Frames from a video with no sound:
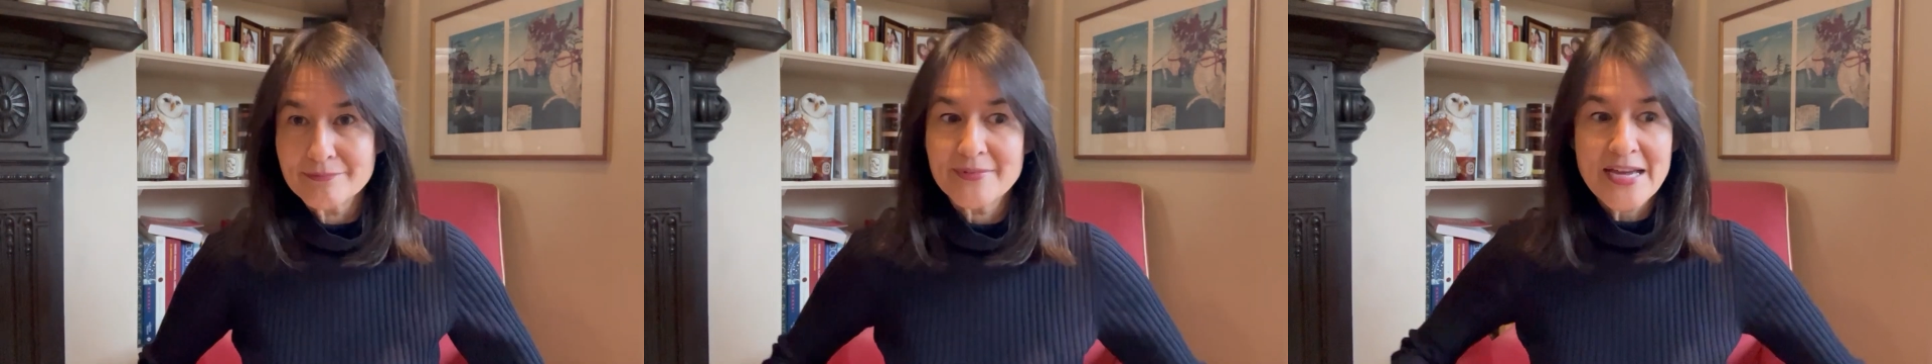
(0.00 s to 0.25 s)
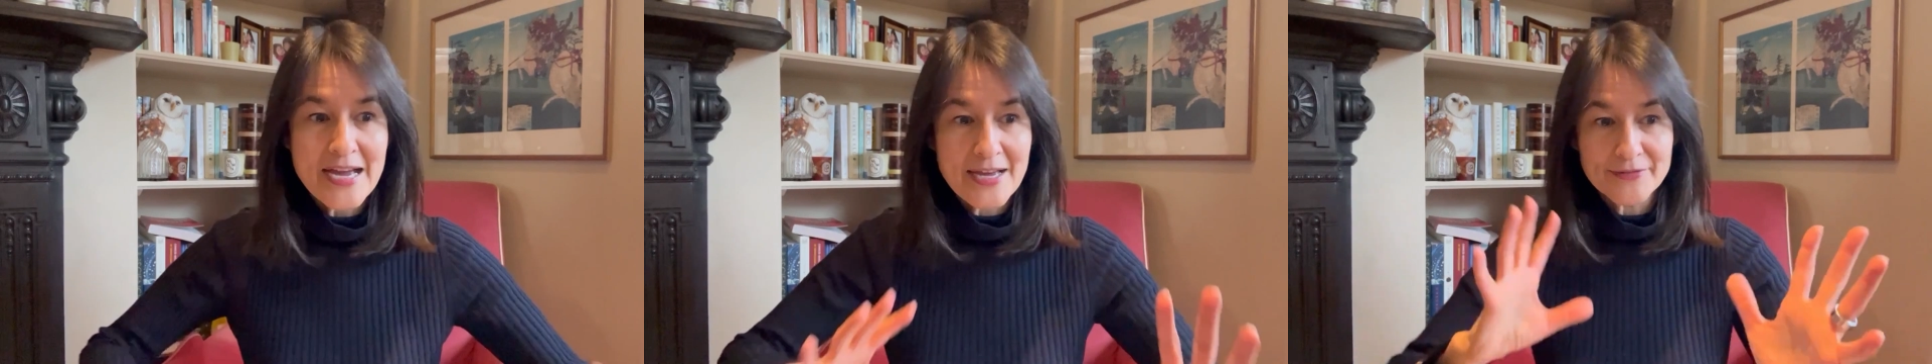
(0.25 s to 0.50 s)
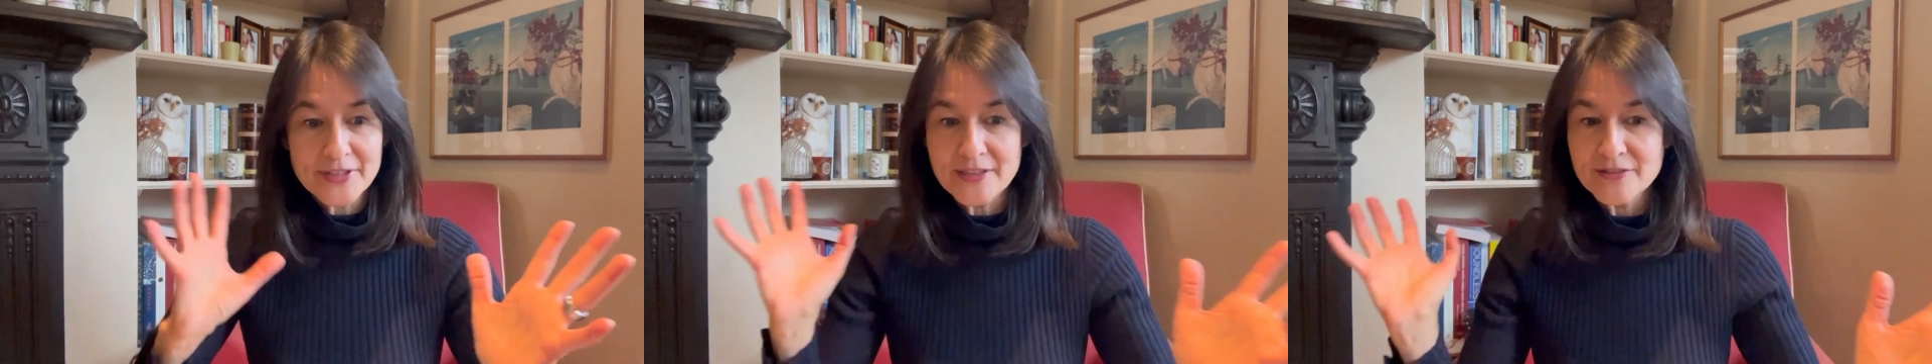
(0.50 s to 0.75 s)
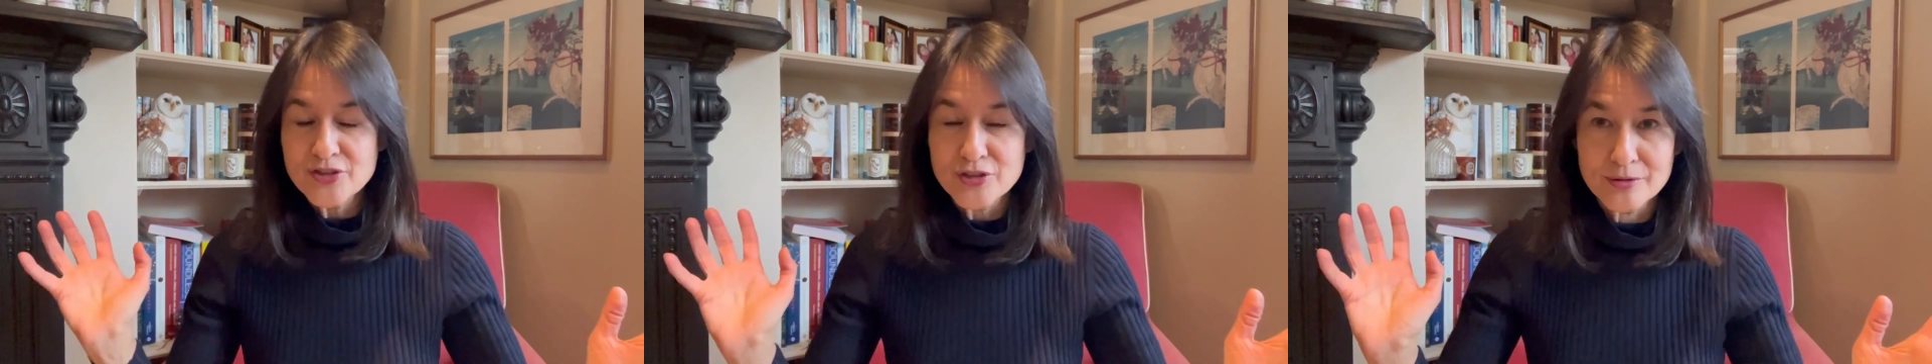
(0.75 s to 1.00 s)
having
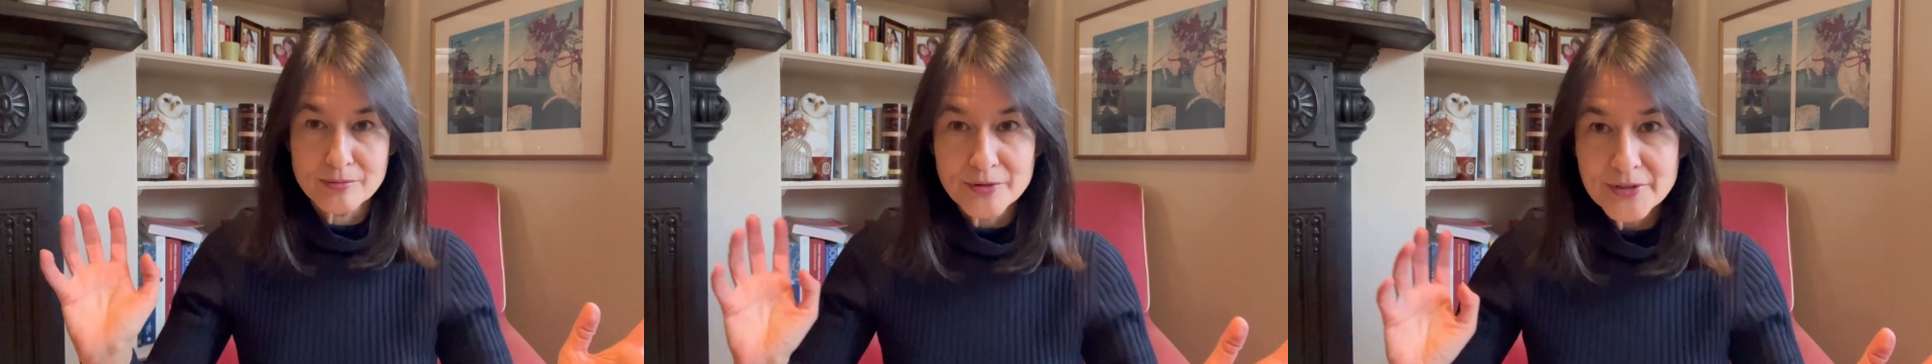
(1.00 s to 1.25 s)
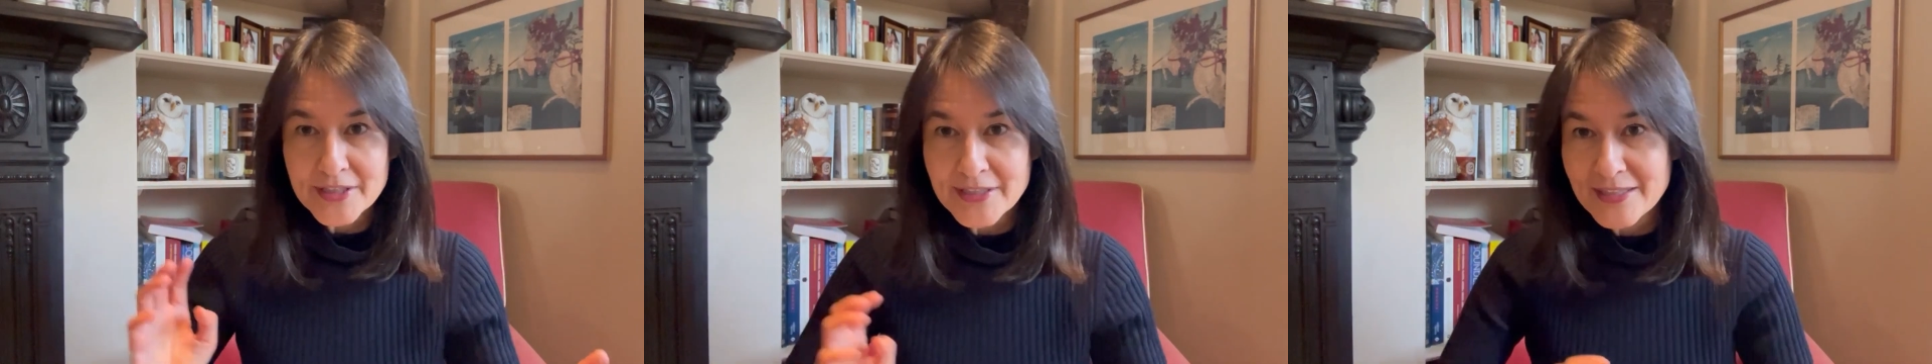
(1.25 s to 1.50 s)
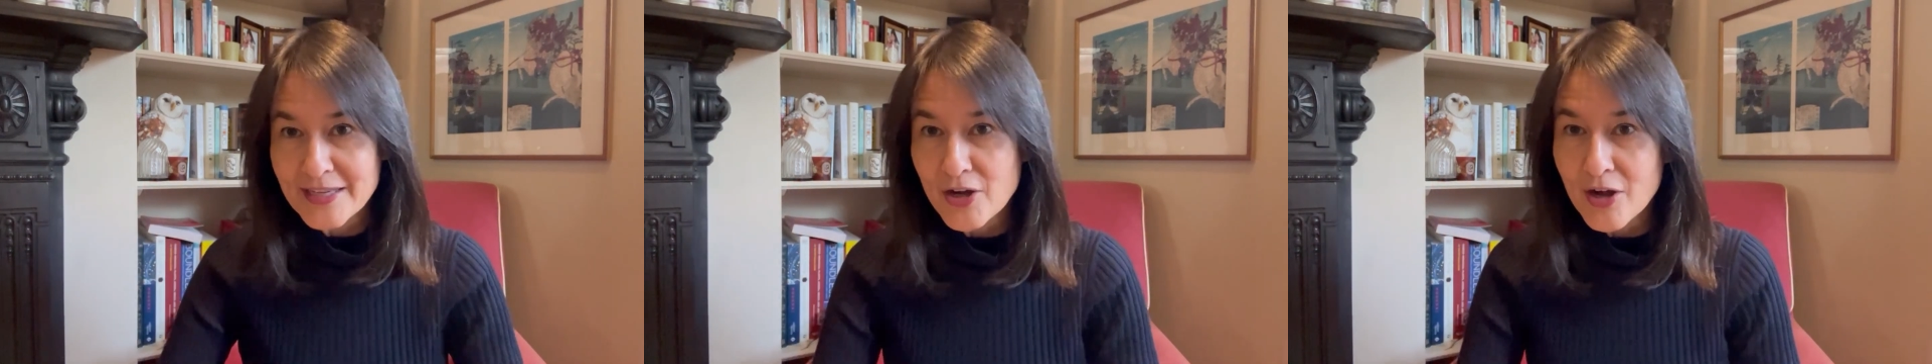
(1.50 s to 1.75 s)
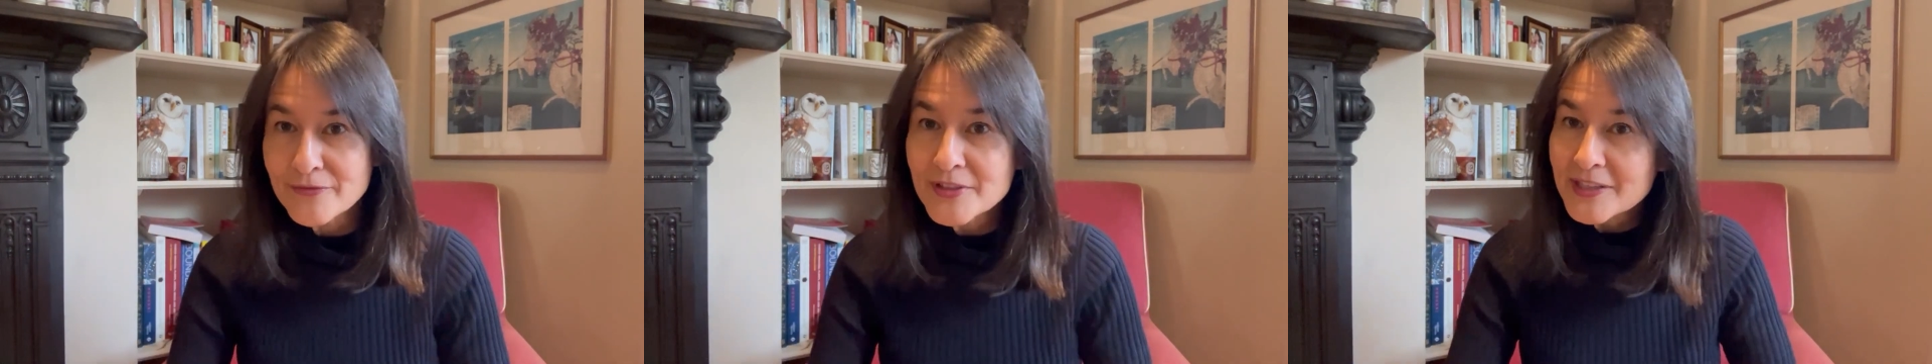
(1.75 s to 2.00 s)
to look at any
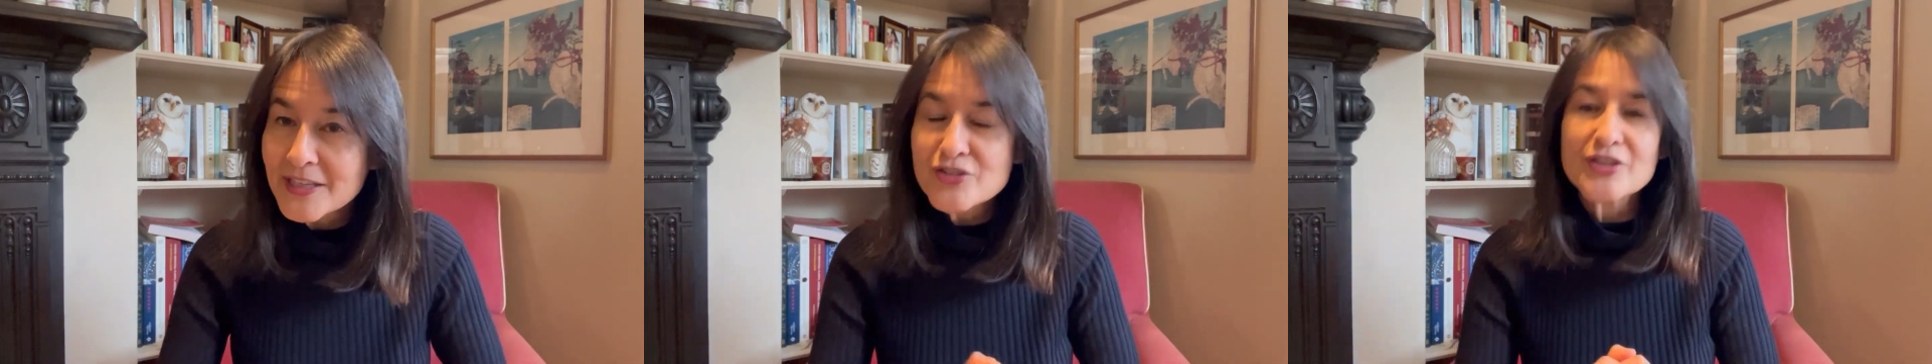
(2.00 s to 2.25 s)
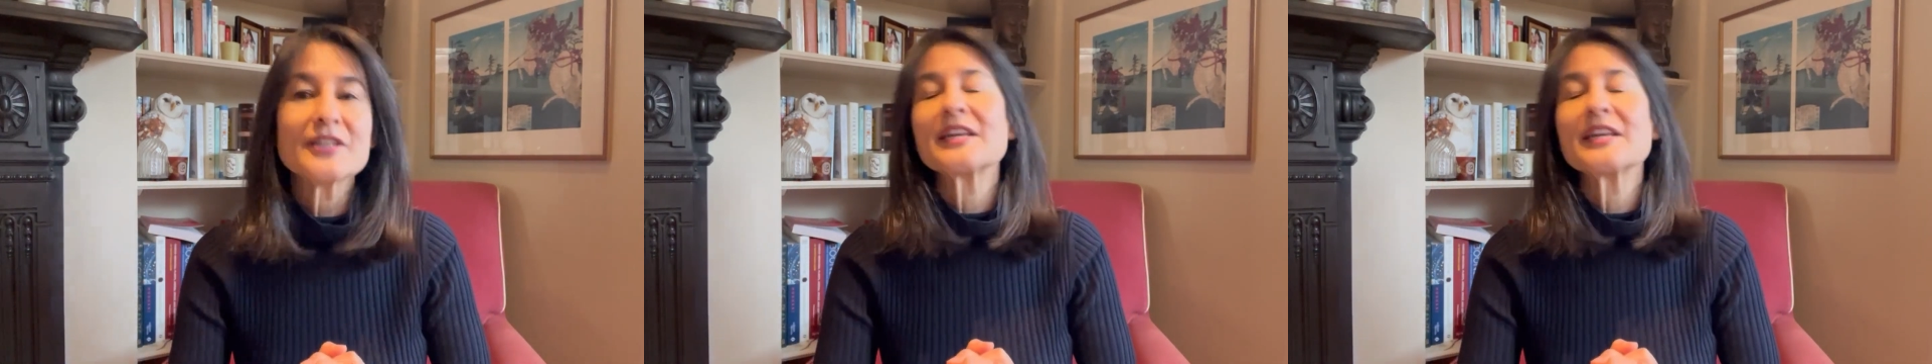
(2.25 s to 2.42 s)
ovulation